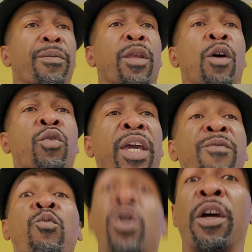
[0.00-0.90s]
Okay,
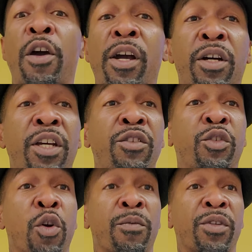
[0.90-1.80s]
with hair cutting
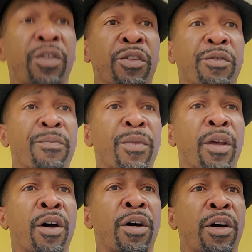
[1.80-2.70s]
services.
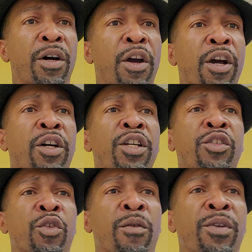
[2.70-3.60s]
Hair cutting
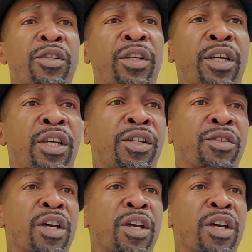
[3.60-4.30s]
services